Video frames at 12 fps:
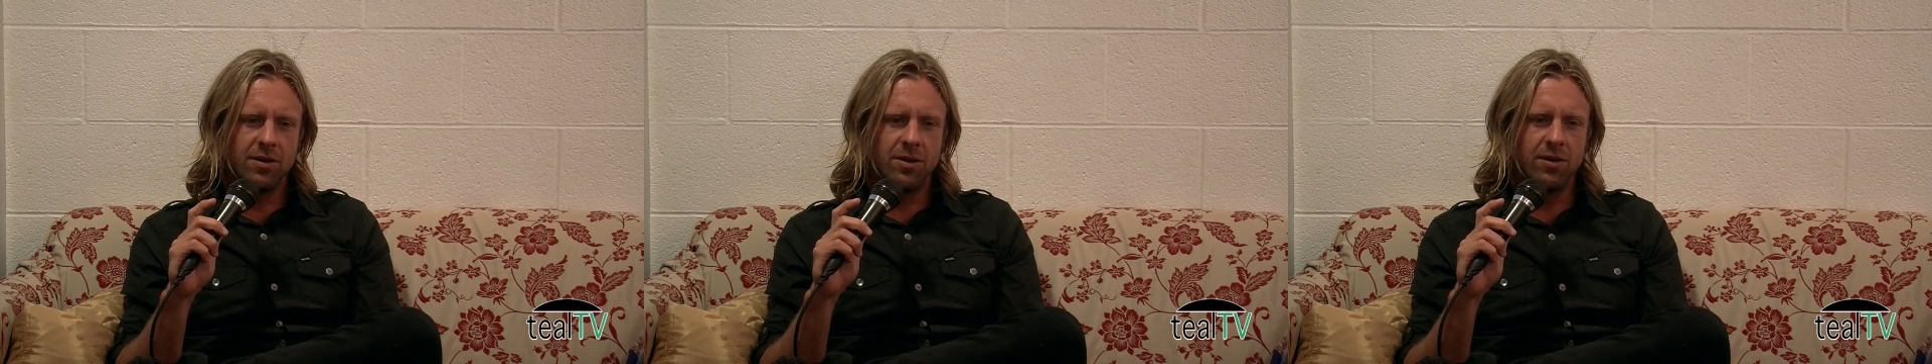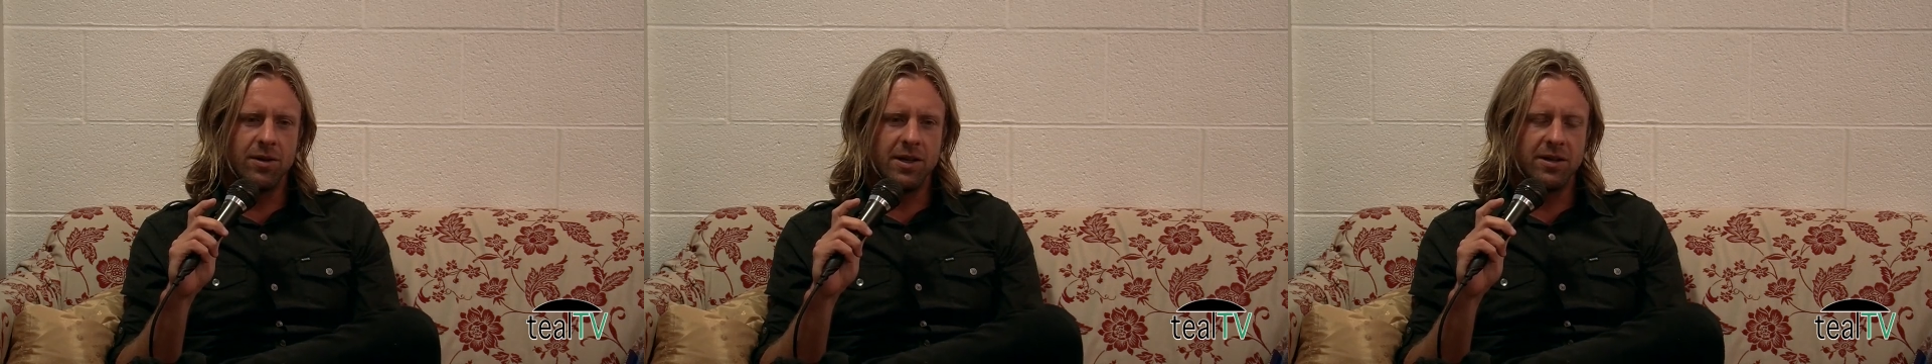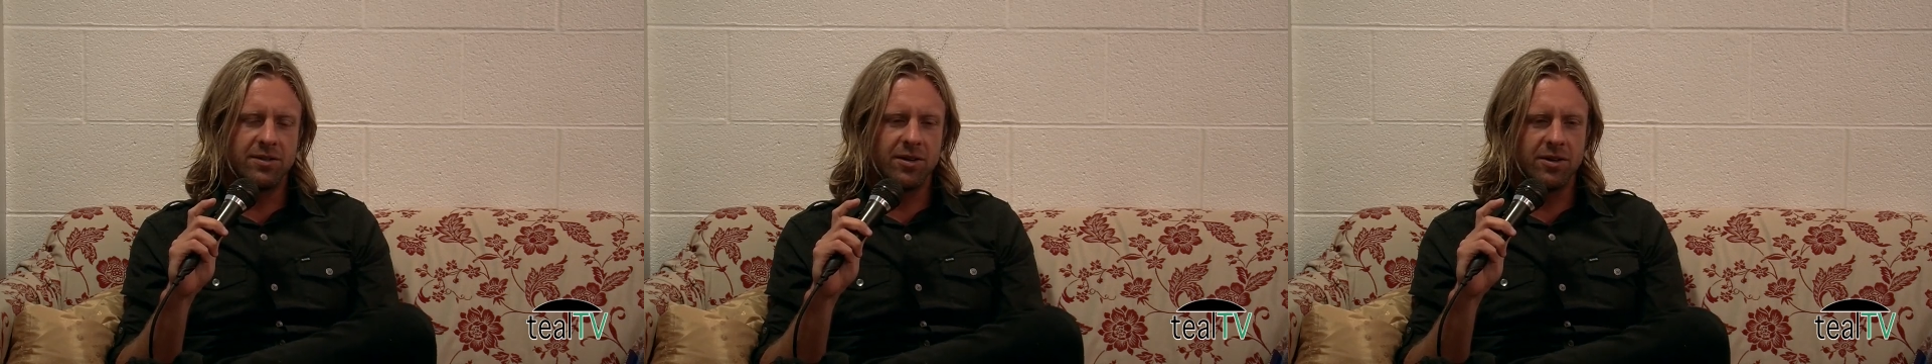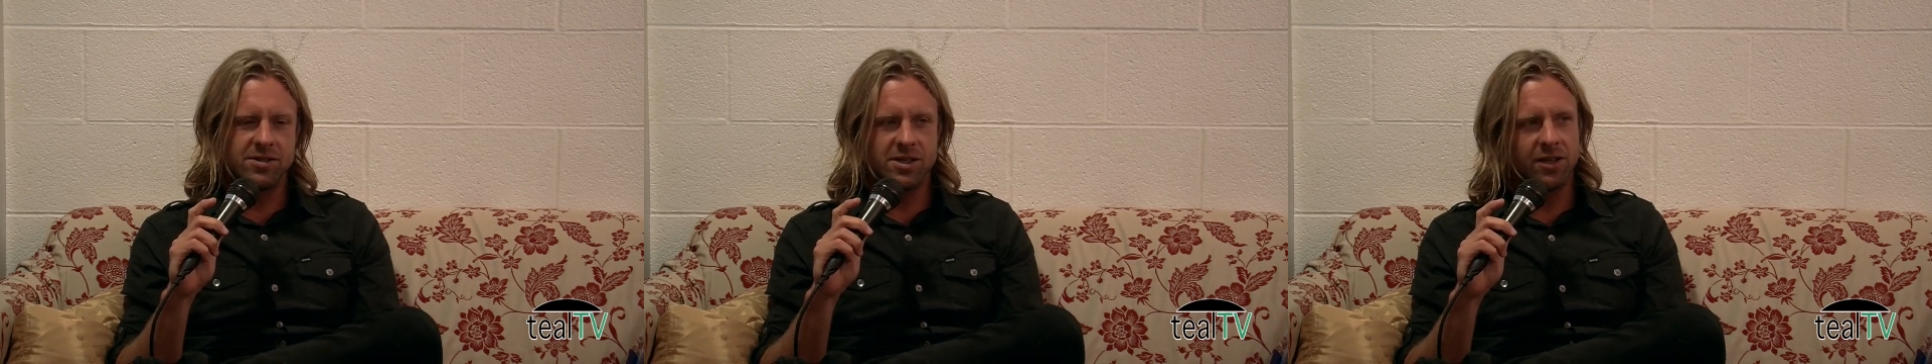early. It's
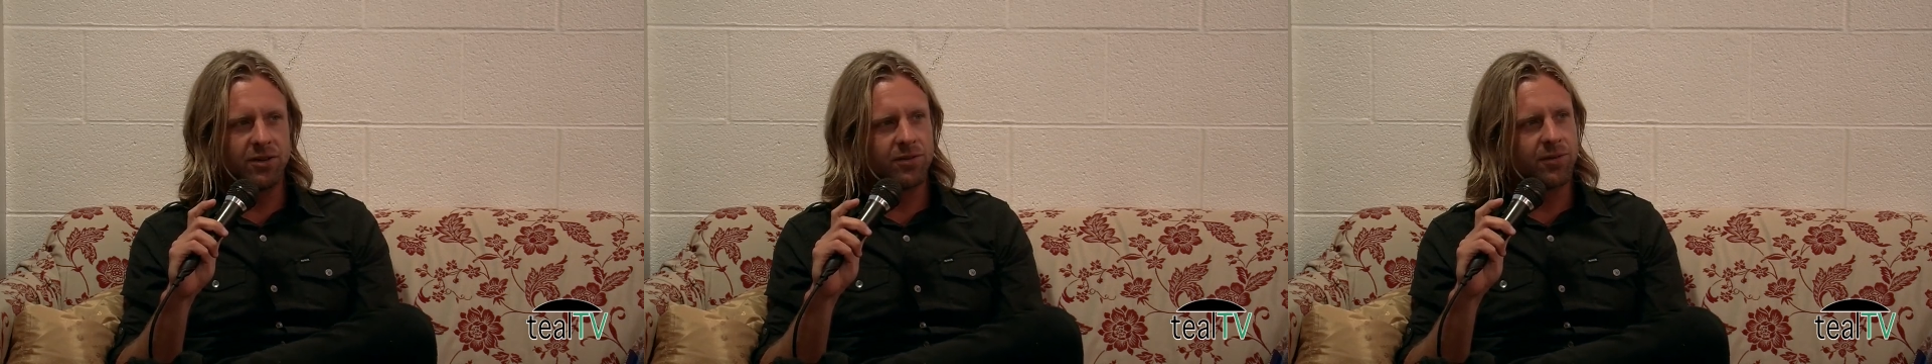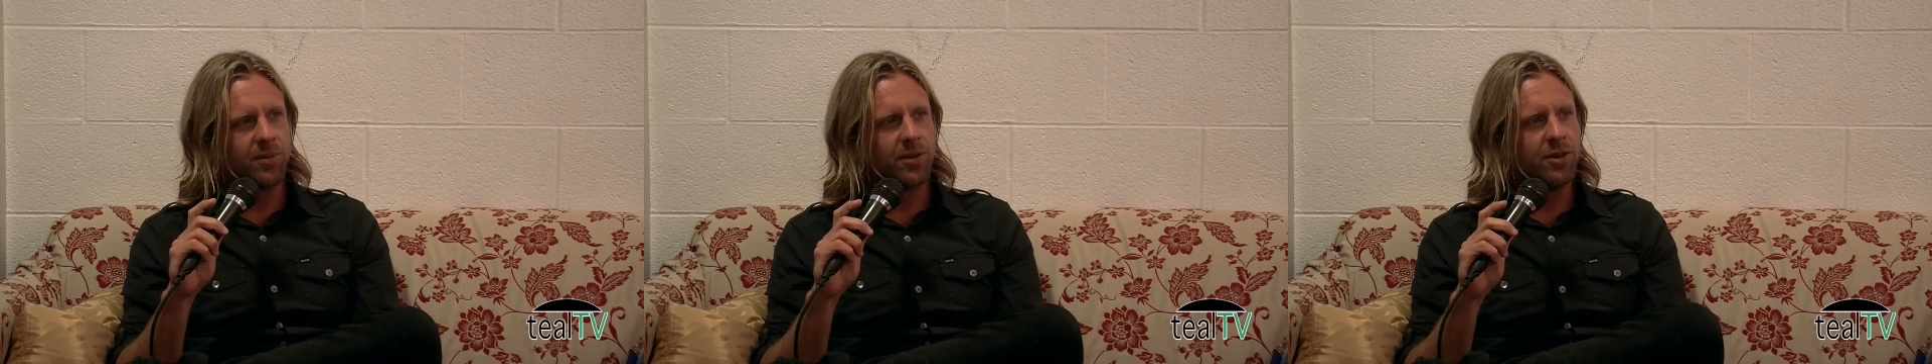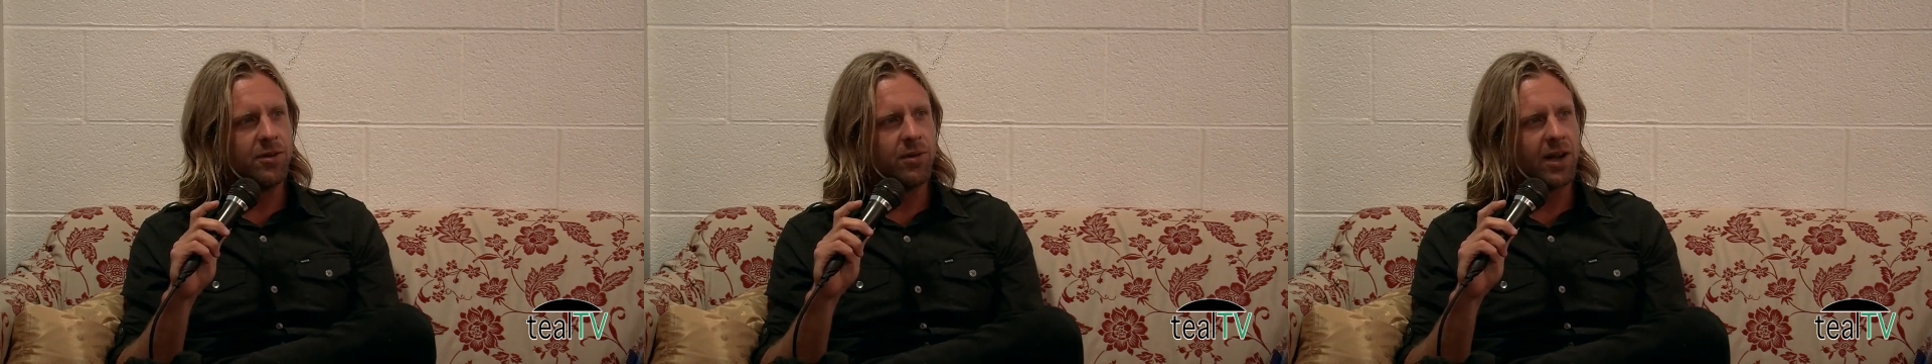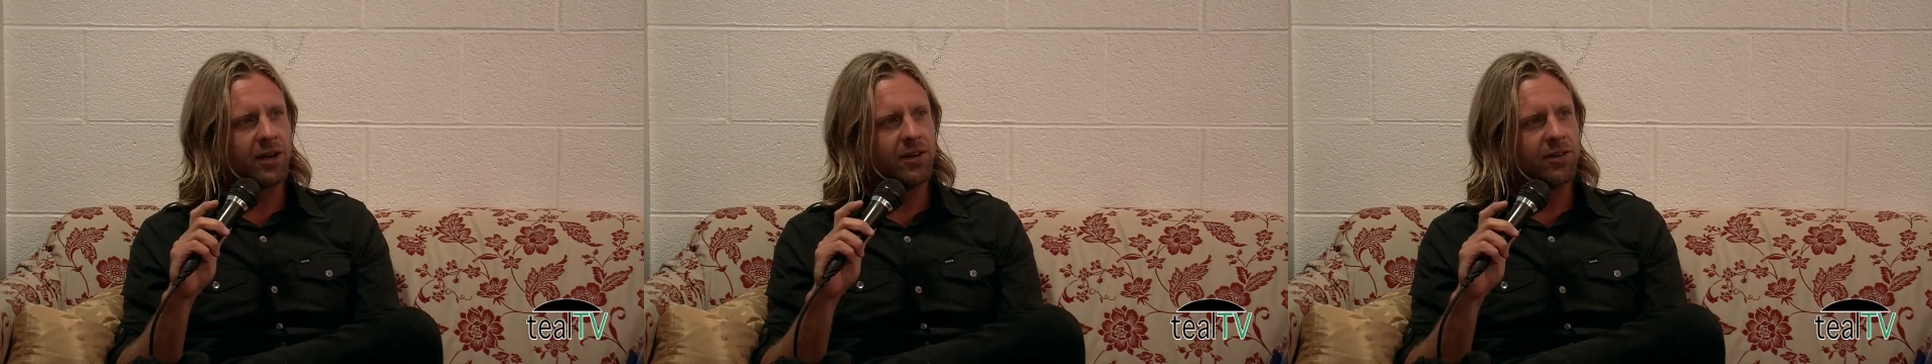our single from the new
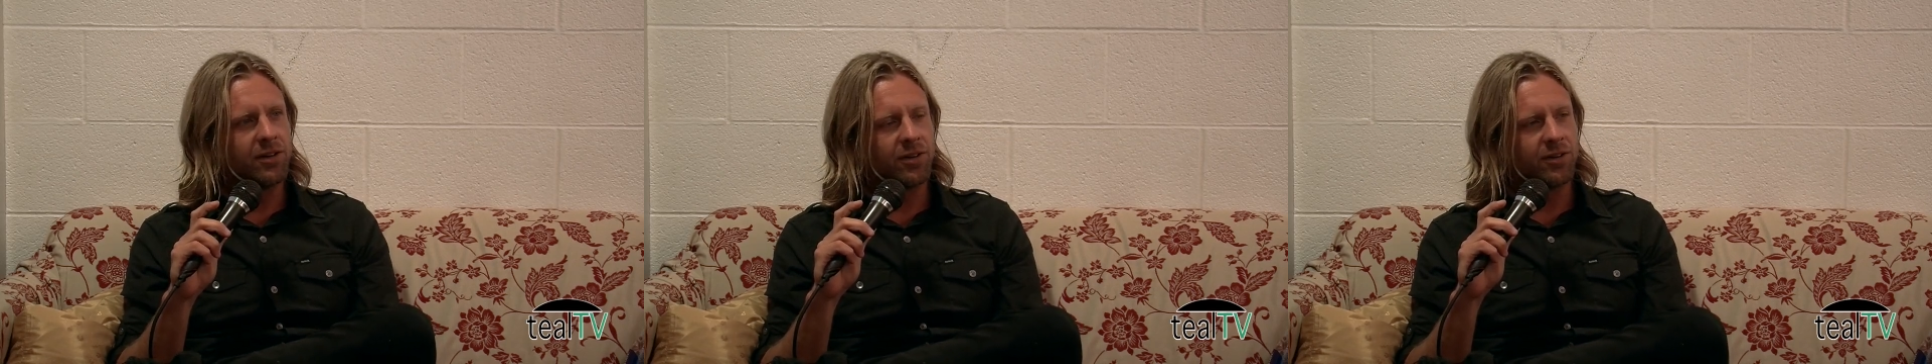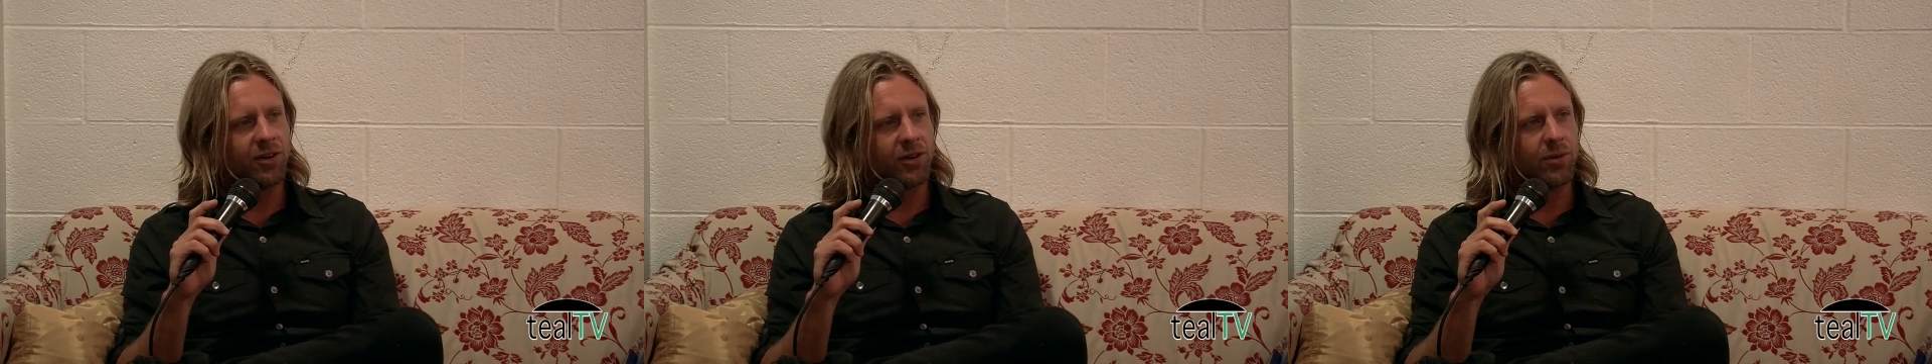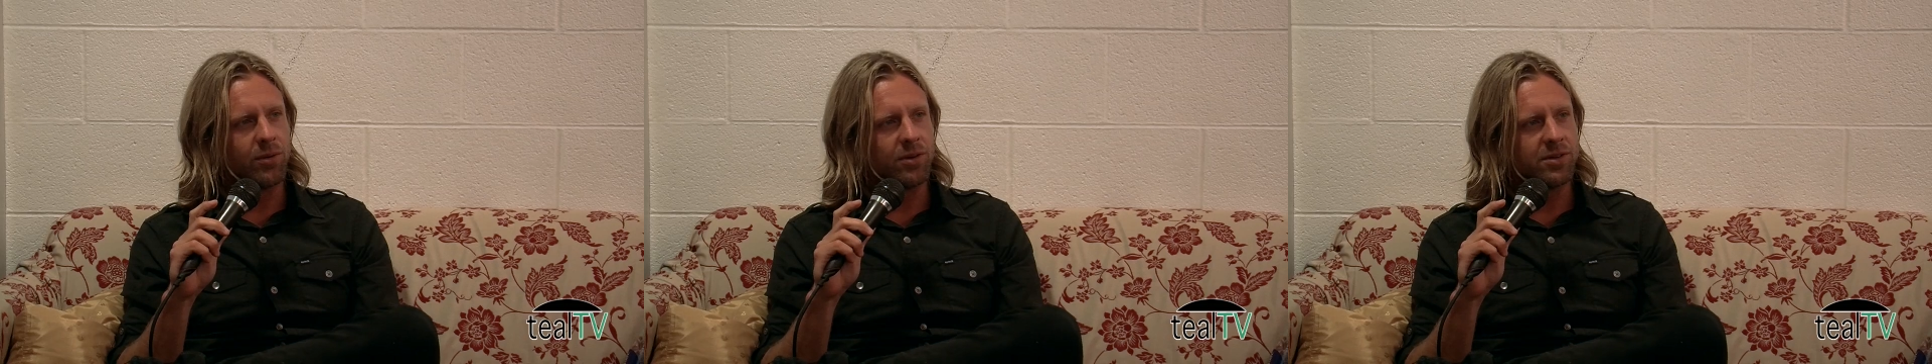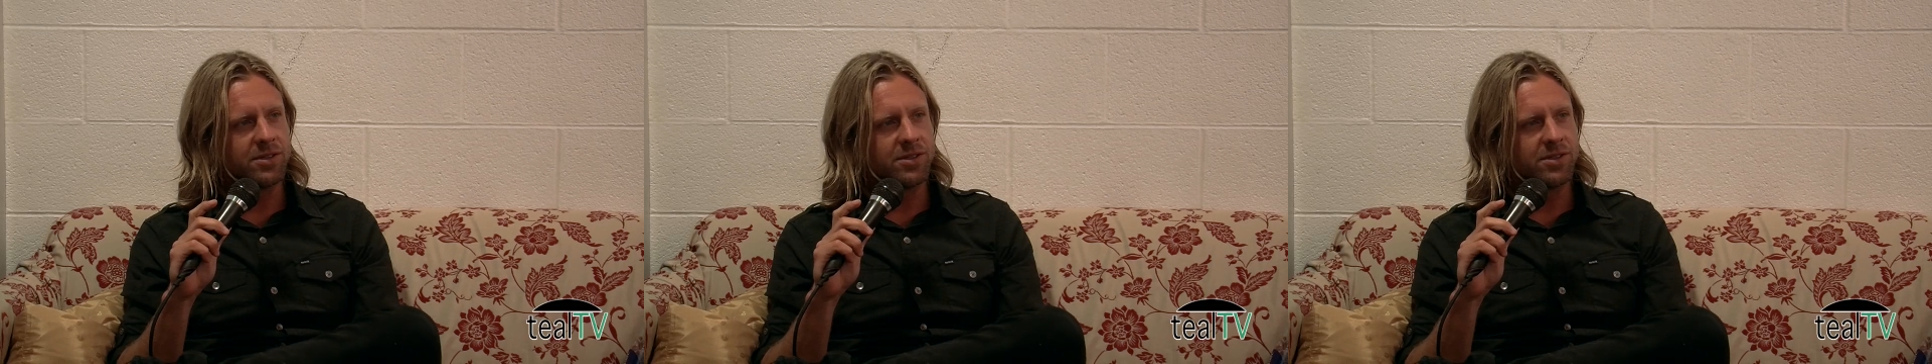record called Dark
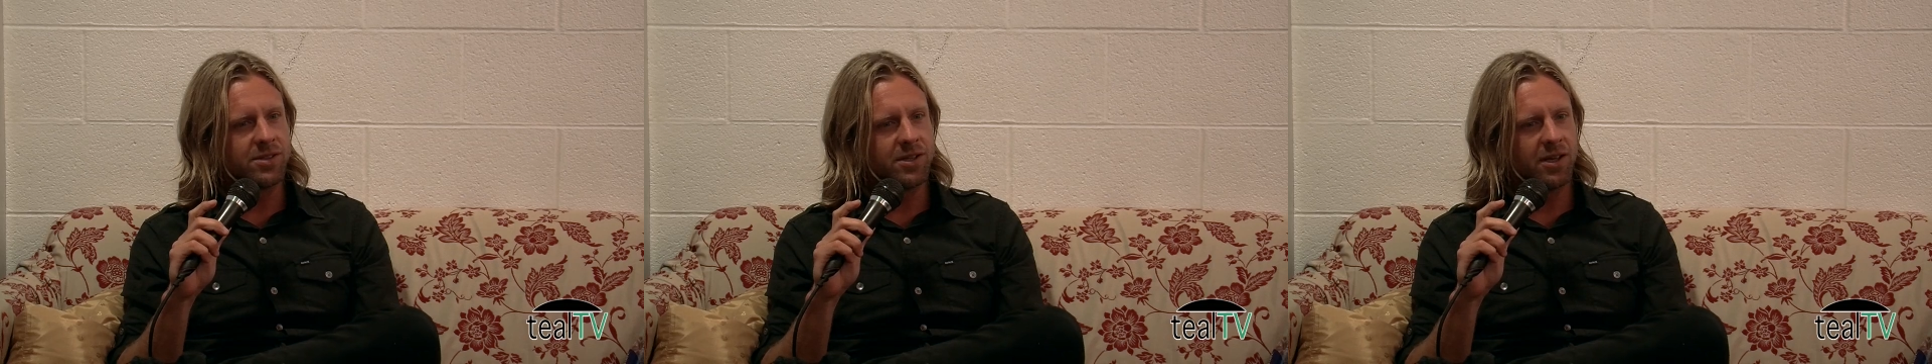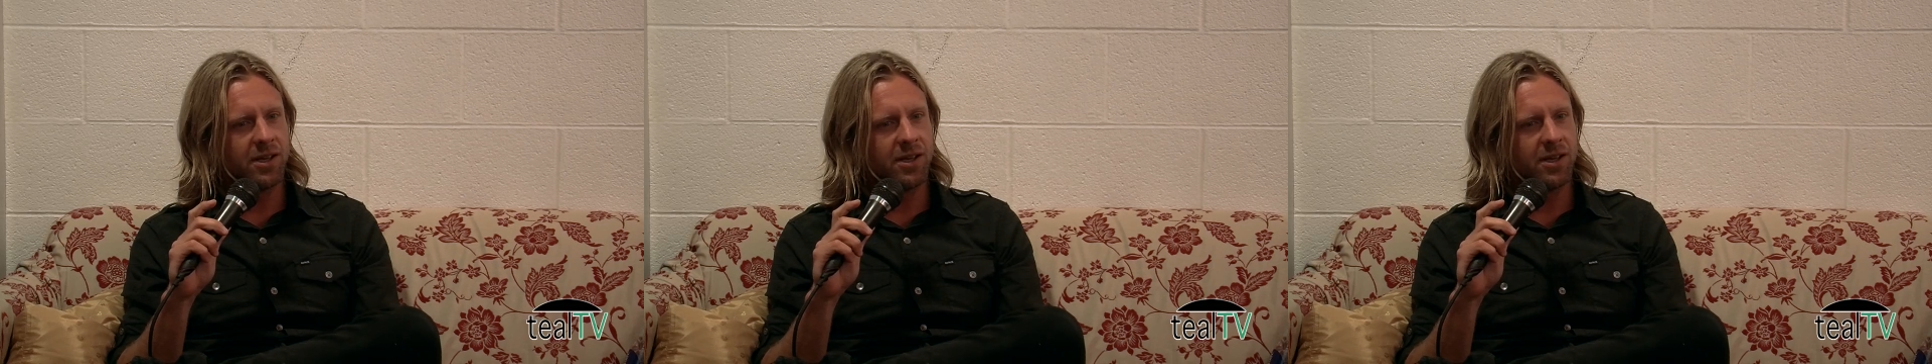Horses,